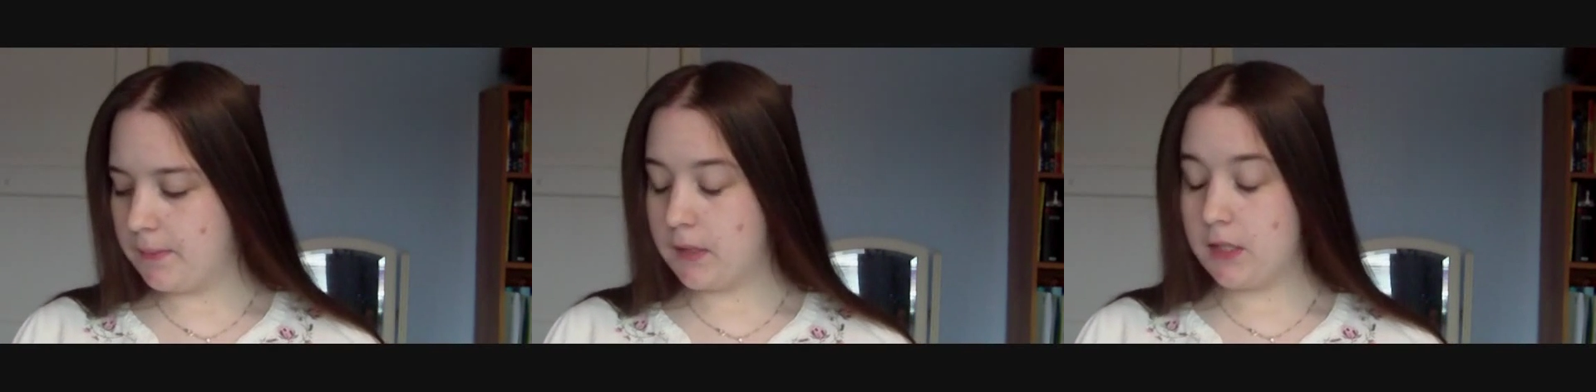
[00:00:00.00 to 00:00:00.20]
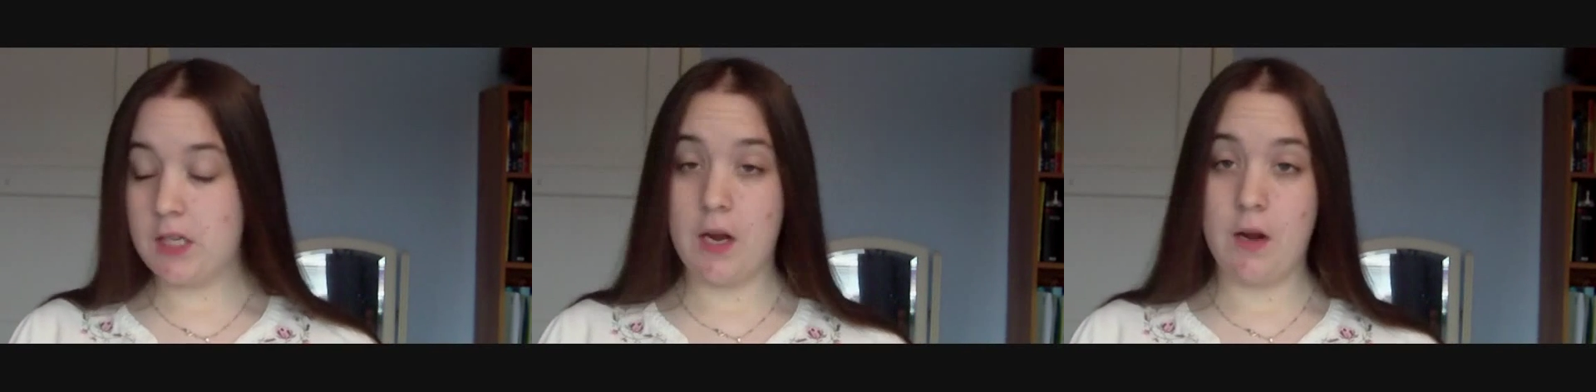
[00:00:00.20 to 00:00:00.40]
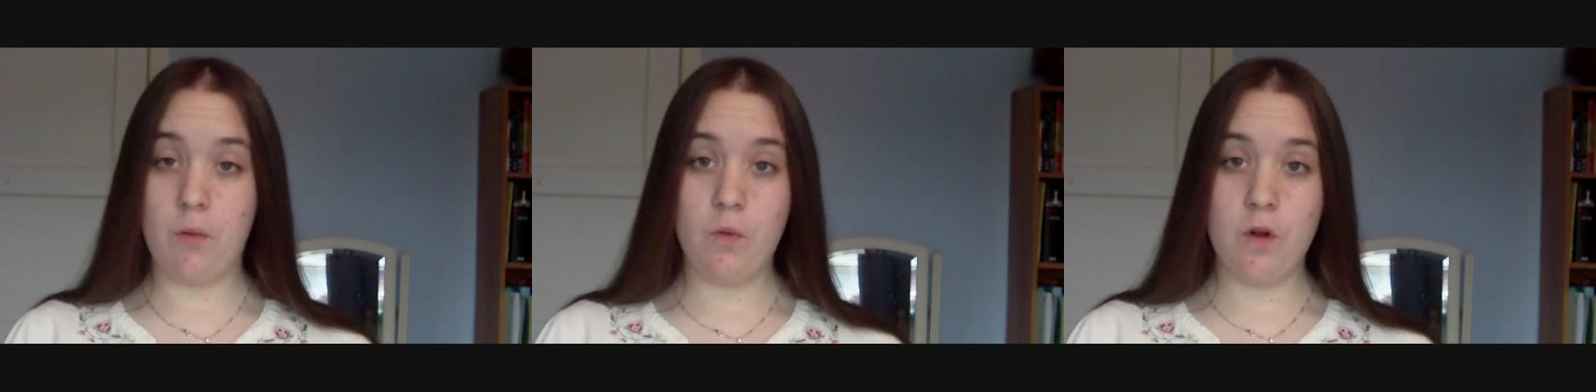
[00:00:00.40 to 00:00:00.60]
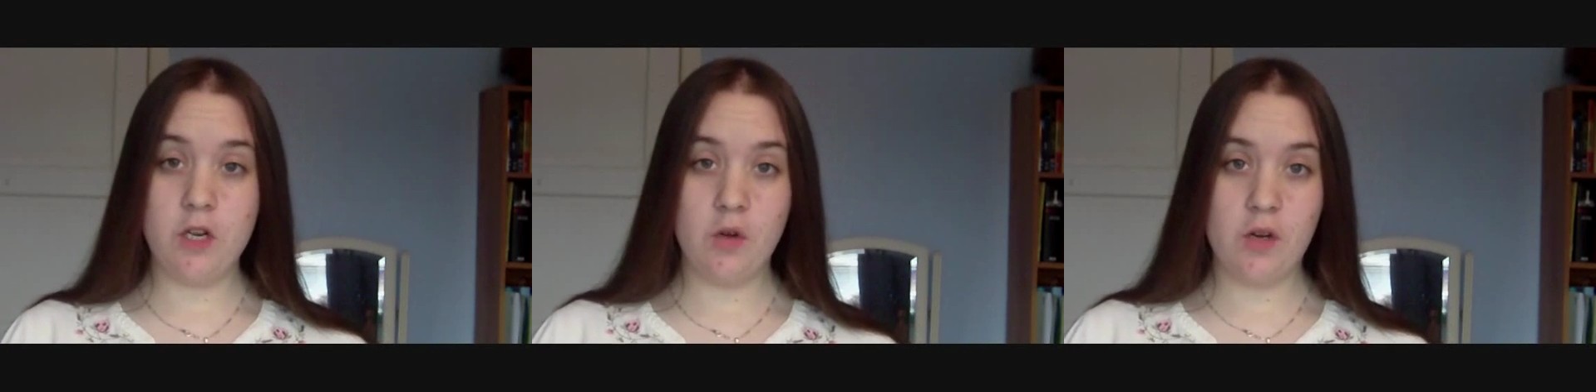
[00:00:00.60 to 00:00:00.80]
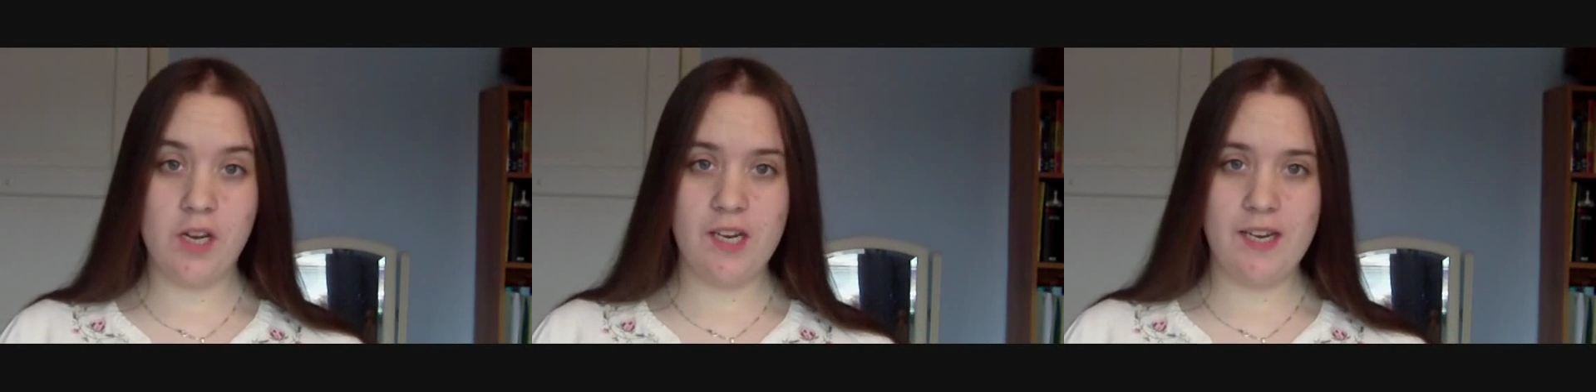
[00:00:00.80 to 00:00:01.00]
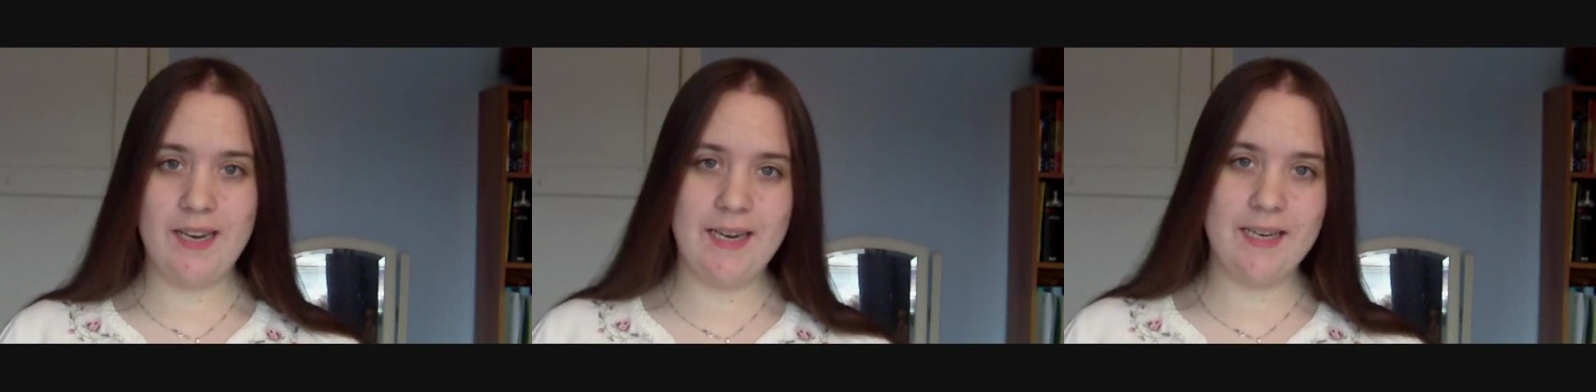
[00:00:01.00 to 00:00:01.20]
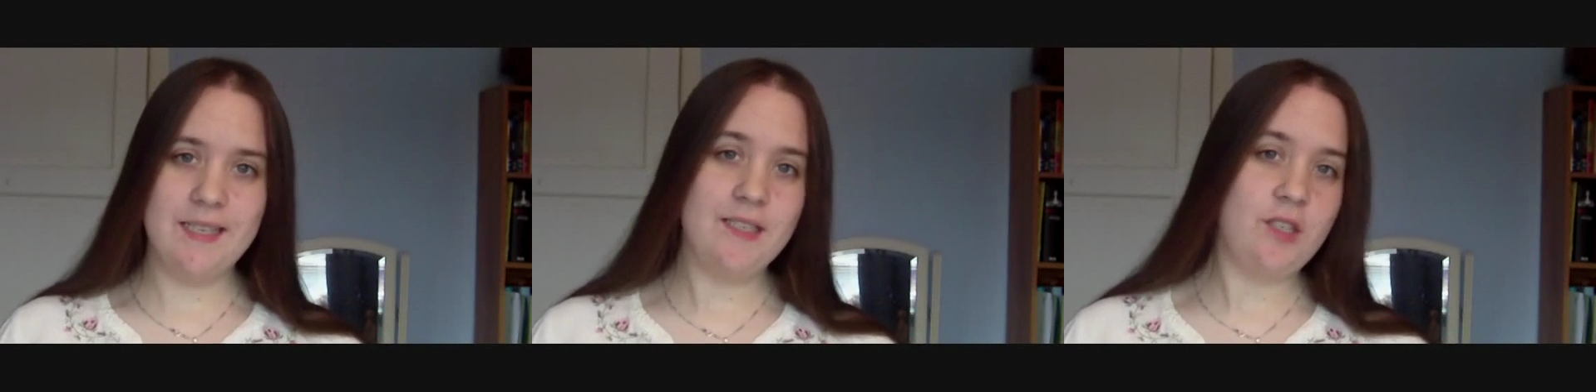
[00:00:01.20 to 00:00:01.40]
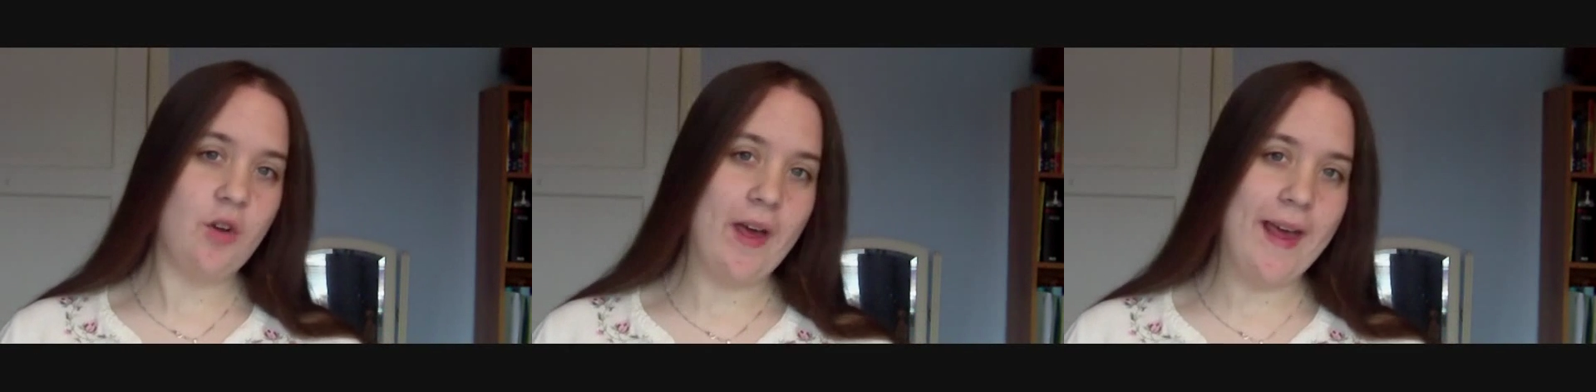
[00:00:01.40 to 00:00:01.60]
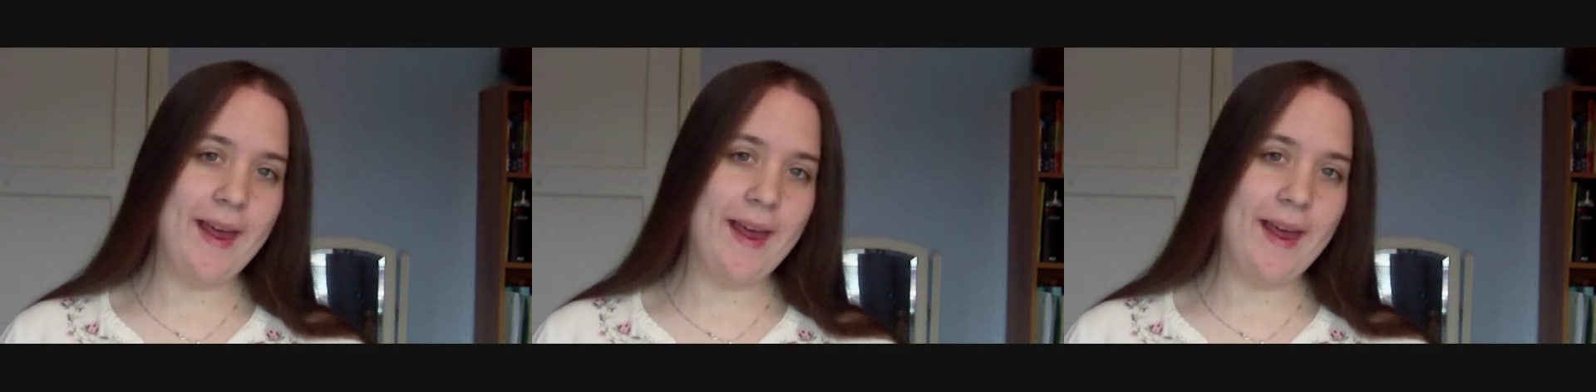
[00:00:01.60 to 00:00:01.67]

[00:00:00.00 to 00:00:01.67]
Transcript: So what you're going to need is your